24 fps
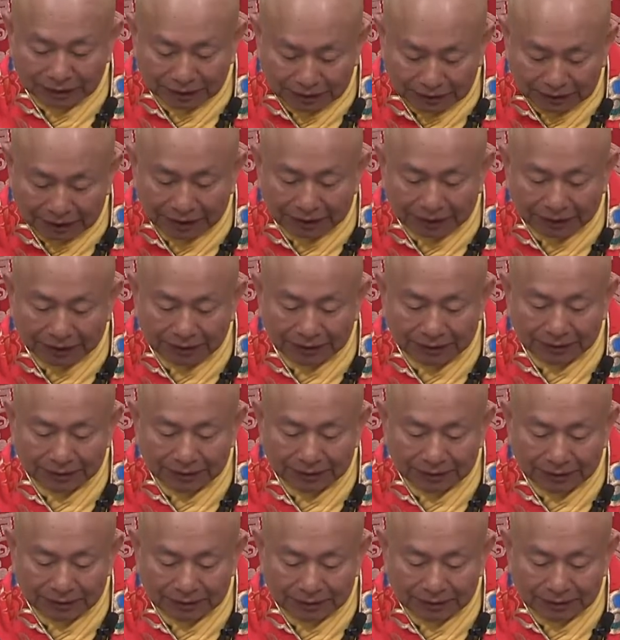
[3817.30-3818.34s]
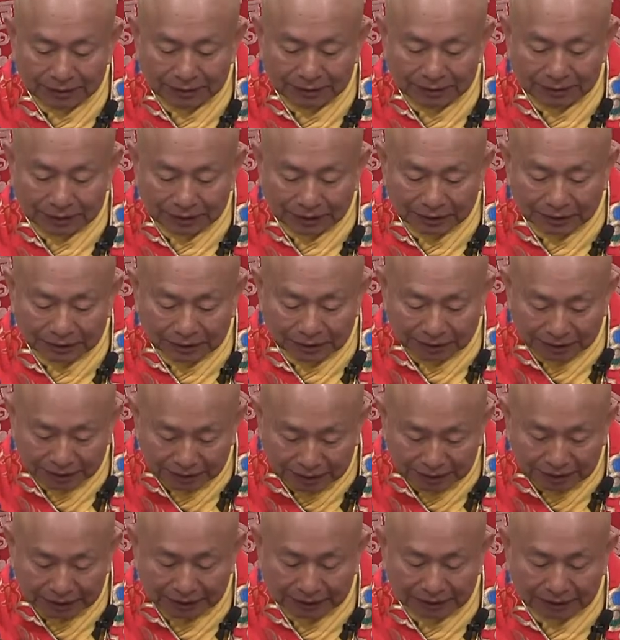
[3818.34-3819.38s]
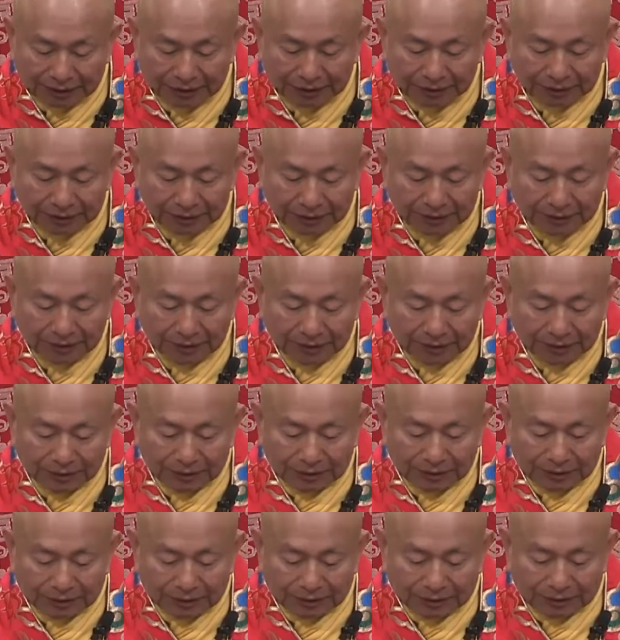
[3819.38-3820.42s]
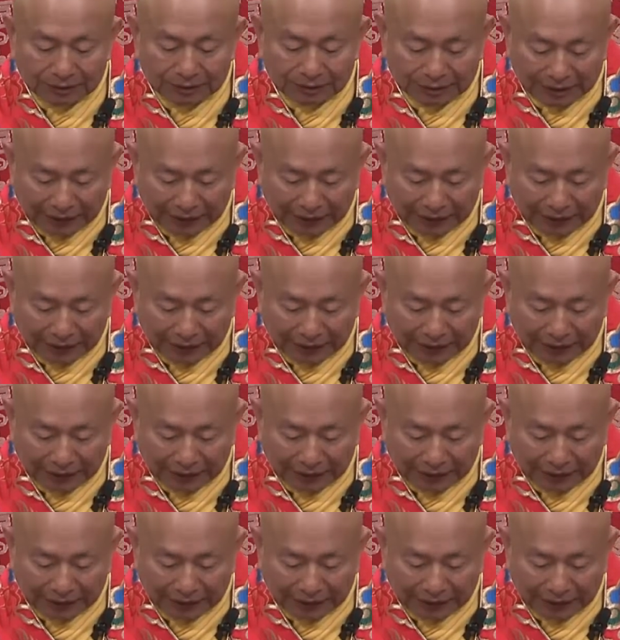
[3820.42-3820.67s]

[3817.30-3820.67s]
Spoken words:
So the 5 powers, the power of faith,